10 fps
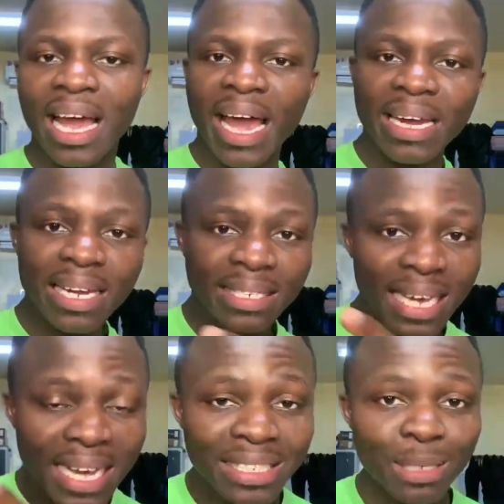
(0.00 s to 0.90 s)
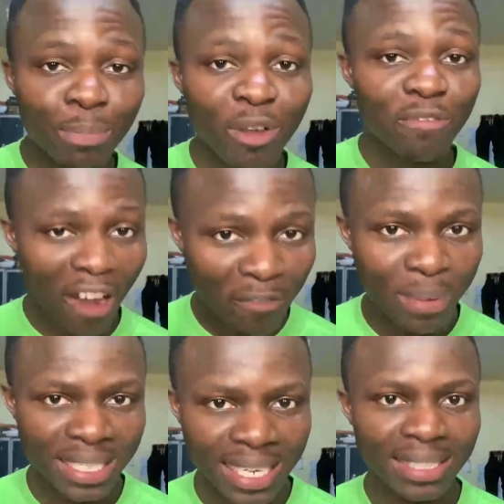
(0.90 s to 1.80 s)
and the
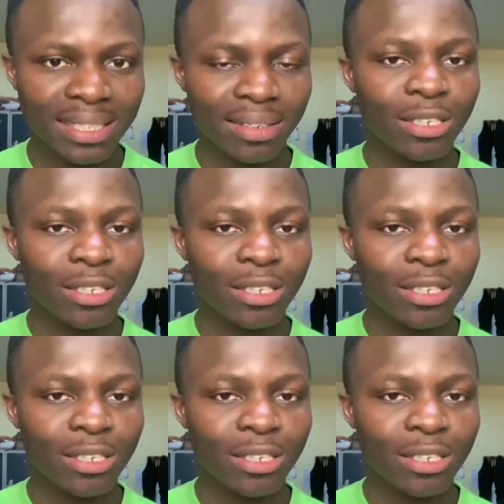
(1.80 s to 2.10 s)
13.5%